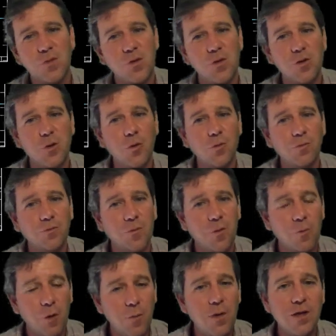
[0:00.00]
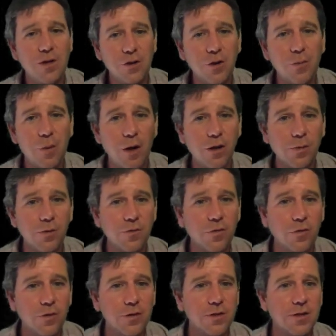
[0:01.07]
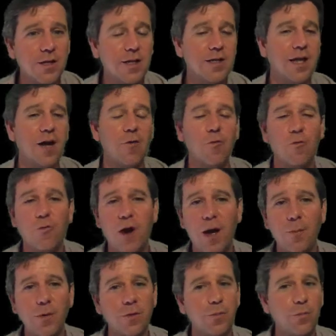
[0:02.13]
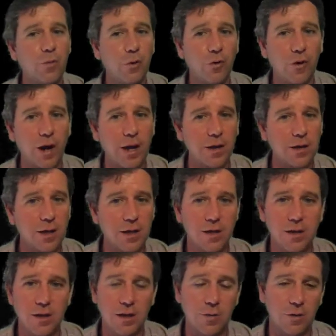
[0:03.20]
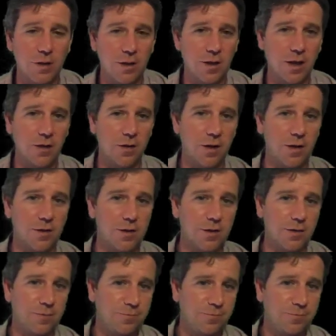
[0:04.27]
So what made this all possible, of course, is that rapid progress in sequencing technologies,